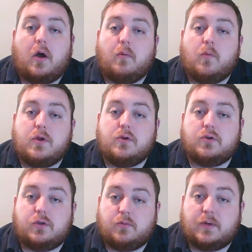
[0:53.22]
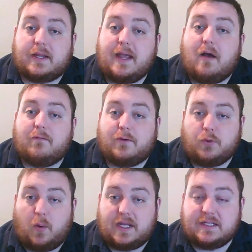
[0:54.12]
we usually would account for
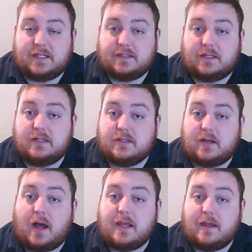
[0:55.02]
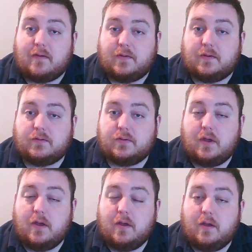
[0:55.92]
26 inches height in this
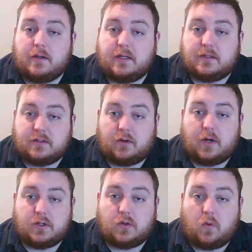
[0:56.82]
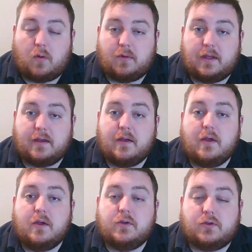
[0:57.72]
consideration normally.
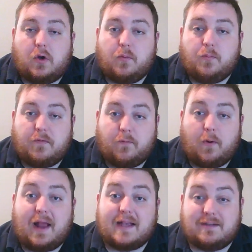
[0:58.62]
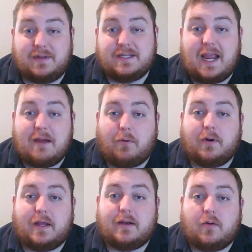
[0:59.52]
So before it has to be tapered
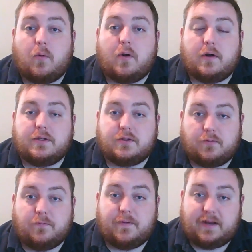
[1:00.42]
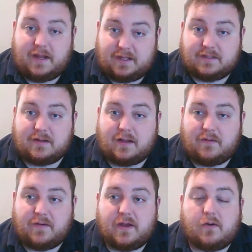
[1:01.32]
in order to fit inside
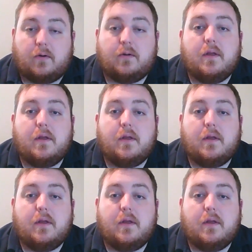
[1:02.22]
the vehicle.